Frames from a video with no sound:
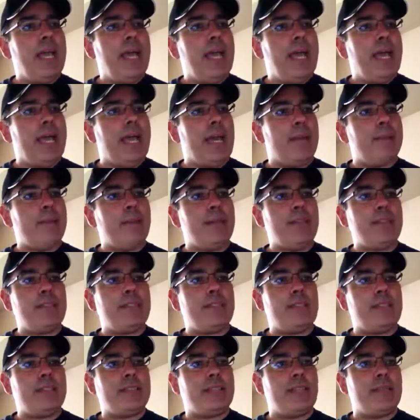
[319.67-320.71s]
And I'm going to
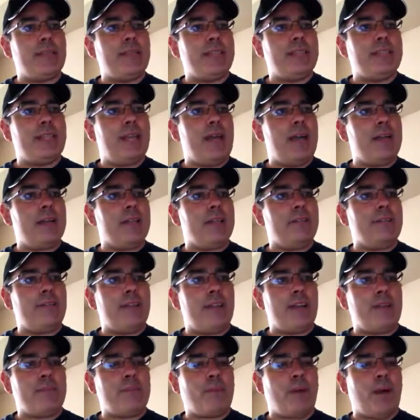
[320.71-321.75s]
say it's going to be down in the
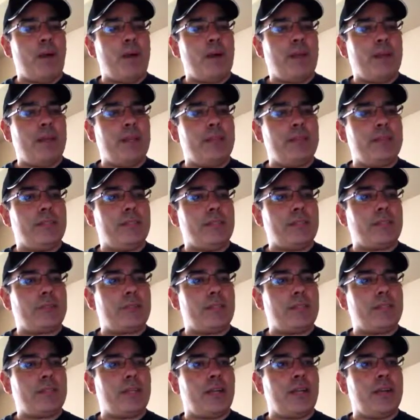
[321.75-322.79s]
Fair Park
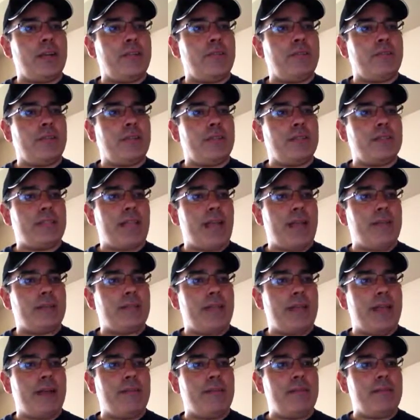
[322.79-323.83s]
district of
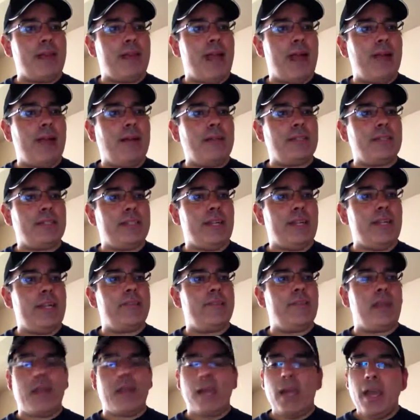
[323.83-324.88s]
downtown Dallas. In any
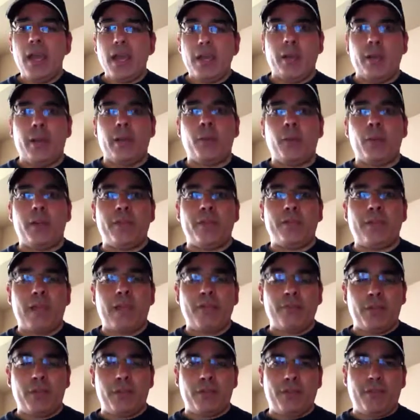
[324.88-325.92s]
event, go to
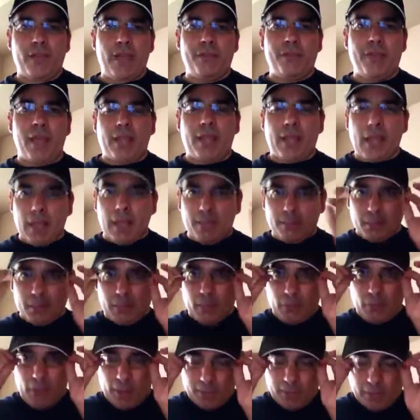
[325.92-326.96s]
1053thefan.com to
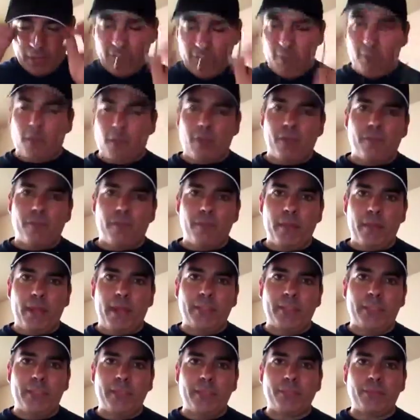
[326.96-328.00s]
their website for more
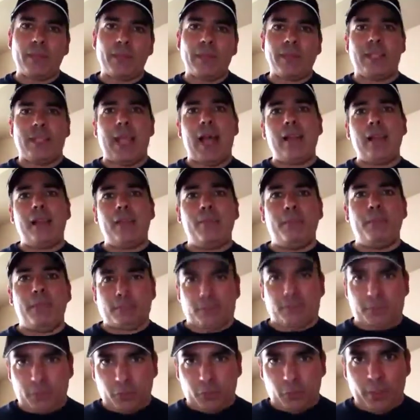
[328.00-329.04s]
information. Tell them
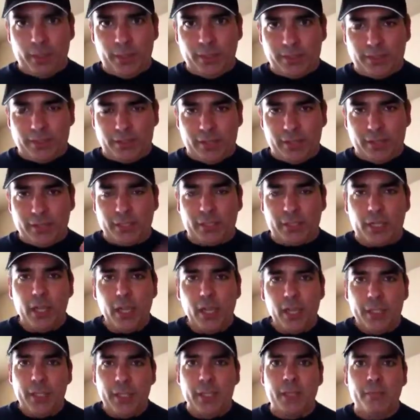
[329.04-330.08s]
Mr. Will sent you.
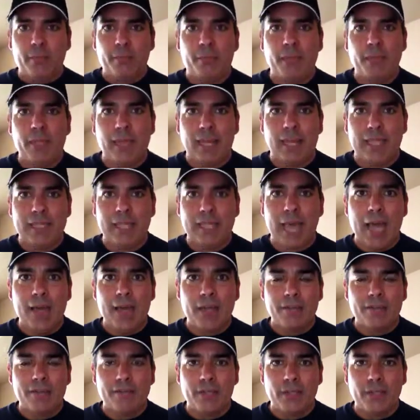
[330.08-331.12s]
Going to be a lot
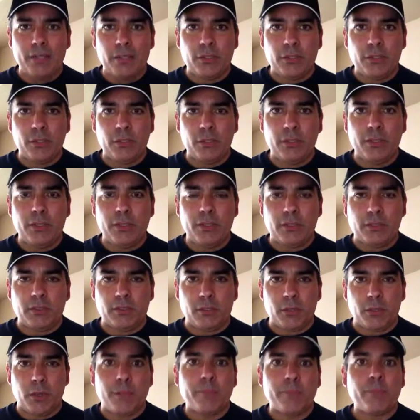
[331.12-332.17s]
of fun to be
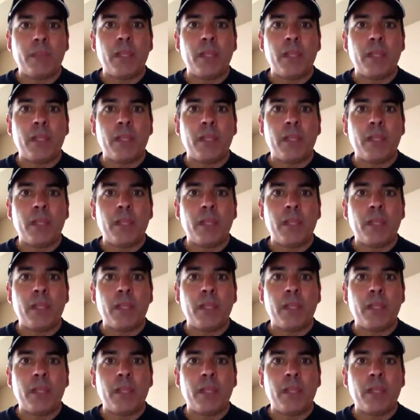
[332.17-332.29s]
sure.